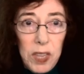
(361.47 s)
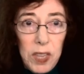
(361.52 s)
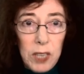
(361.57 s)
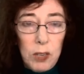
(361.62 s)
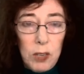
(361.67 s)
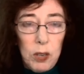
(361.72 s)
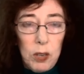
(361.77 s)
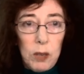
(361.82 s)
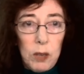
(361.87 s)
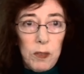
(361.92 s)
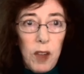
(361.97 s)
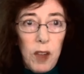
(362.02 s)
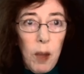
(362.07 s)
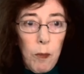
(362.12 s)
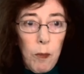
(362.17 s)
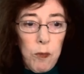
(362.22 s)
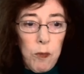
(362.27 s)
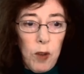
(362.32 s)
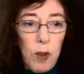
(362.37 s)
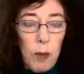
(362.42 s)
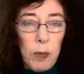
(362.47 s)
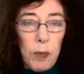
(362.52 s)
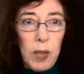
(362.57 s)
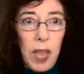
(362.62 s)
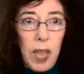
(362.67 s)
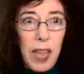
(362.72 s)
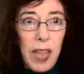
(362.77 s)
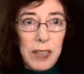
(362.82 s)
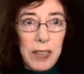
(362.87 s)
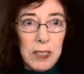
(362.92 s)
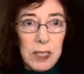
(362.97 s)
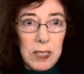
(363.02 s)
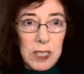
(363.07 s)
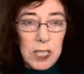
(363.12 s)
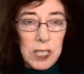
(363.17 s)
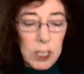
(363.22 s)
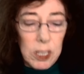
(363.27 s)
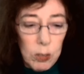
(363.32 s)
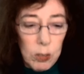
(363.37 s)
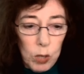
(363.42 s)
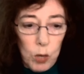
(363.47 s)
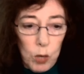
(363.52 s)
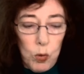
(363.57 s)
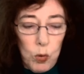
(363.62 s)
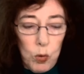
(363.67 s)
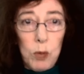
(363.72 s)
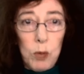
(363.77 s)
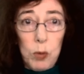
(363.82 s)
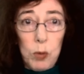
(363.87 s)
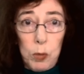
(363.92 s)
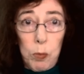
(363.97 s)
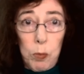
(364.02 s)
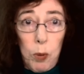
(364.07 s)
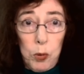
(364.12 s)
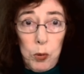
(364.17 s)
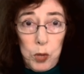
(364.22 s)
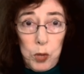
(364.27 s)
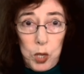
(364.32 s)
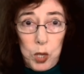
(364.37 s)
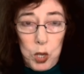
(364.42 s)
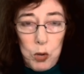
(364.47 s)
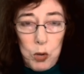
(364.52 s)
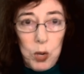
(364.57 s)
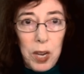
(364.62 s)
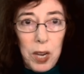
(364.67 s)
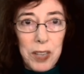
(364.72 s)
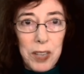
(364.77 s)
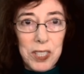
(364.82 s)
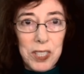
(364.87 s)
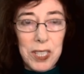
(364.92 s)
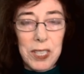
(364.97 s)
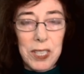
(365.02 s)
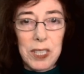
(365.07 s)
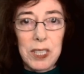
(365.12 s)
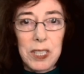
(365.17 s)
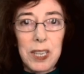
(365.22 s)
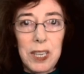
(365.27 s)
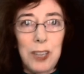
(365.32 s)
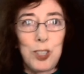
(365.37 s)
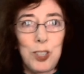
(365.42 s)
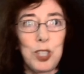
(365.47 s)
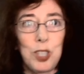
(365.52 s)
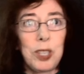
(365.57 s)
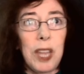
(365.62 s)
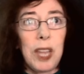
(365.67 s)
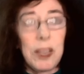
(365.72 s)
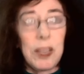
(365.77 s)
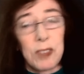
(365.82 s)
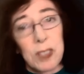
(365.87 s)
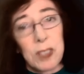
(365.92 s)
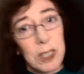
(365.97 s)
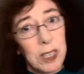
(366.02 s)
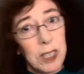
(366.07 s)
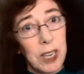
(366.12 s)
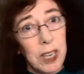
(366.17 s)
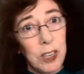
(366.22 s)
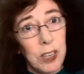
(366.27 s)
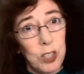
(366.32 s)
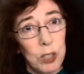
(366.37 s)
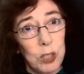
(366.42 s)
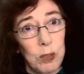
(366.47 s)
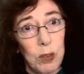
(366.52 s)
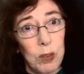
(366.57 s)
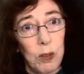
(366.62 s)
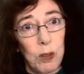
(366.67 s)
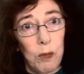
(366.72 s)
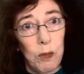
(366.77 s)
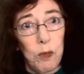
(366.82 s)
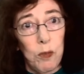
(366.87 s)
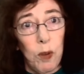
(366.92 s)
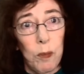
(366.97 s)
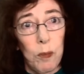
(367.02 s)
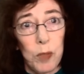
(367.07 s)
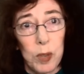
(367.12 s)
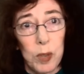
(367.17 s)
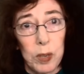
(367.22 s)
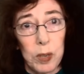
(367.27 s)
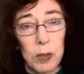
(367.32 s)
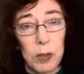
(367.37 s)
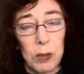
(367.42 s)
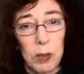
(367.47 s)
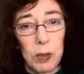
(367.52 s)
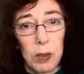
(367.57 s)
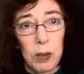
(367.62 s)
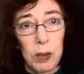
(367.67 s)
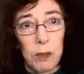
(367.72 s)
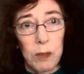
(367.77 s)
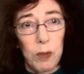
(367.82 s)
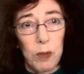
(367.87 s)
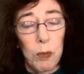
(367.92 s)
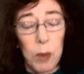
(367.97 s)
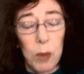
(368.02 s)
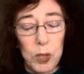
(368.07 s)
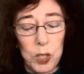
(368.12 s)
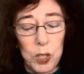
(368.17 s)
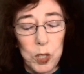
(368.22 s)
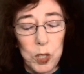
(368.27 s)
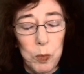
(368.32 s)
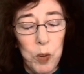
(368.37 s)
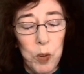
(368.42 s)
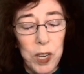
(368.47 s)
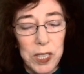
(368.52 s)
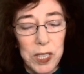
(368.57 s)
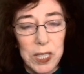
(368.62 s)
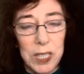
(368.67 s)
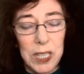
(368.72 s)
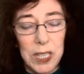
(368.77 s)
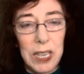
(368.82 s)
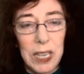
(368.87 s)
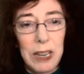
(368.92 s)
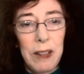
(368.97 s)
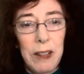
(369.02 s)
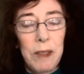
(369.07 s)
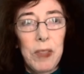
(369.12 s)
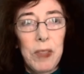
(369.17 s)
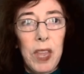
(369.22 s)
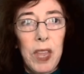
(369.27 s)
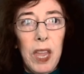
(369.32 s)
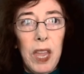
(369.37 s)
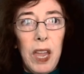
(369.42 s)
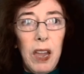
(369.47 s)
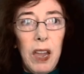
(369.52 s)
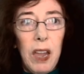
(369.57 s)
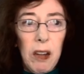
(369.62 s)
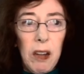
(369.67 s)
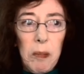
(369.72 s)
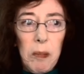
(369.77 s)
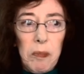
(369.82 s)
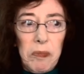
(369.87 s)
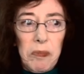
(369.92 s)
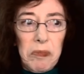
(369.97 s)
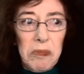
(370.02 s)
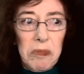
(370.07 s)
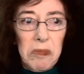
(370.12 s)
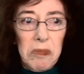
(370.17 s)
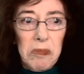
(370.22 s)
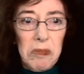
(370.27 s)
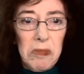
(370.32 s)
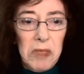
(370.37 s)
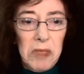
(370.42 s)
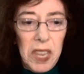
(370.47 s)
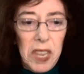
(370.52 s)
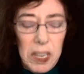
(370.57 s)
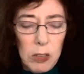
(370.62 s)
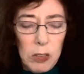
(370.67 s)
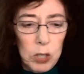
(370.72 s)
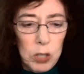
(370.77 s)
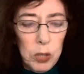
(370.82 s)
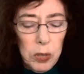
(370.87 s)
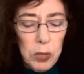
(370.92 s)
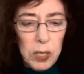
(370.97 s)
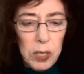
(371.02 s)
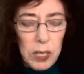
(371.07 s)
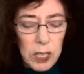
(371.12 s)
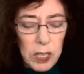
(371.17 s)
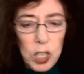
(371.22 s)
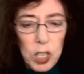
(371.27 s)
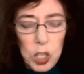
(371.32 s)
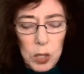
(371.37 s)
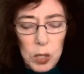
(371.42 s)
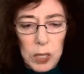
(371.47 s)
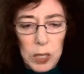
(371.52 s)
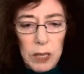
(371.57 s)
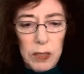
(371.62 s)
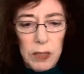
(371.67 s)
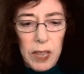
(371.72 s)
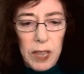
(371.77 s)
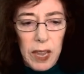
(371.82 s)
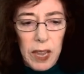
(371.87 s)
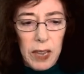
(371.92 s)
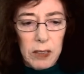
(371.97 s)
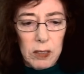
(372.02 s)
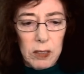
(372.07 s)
could have come from, and still agree with both the Curiosity detection and the detection from Mars Express. They concluded initially that